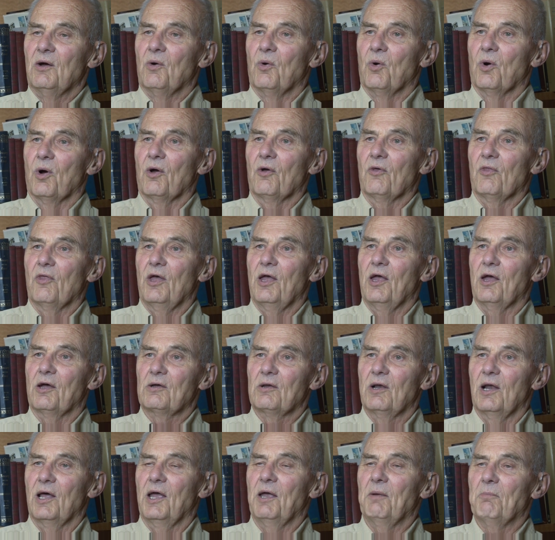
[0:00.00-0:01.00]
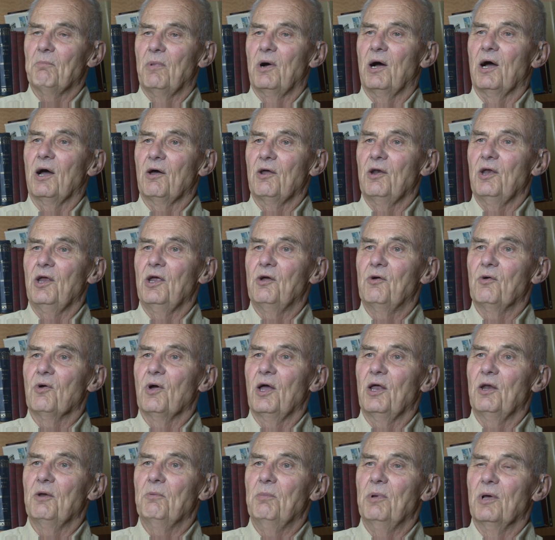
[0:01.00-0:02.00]
where they claim
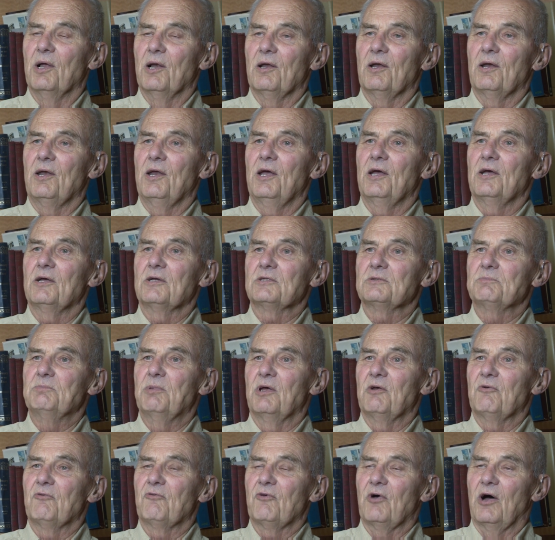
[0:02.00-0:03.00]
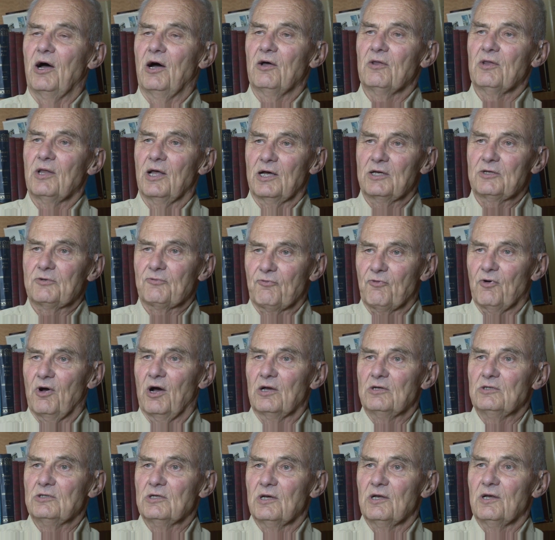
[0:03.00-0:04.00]
biodegradability. It's been found that's
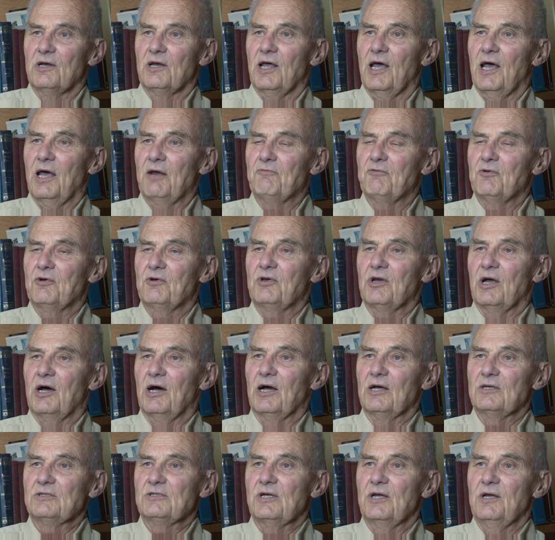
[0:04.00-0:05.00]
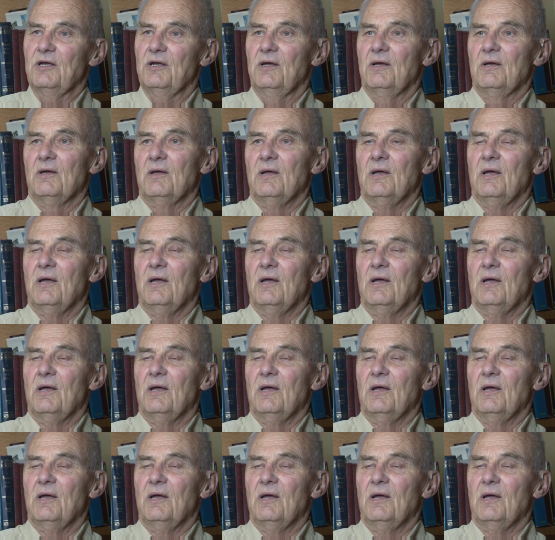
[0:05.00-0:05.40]
fraudulent advertising.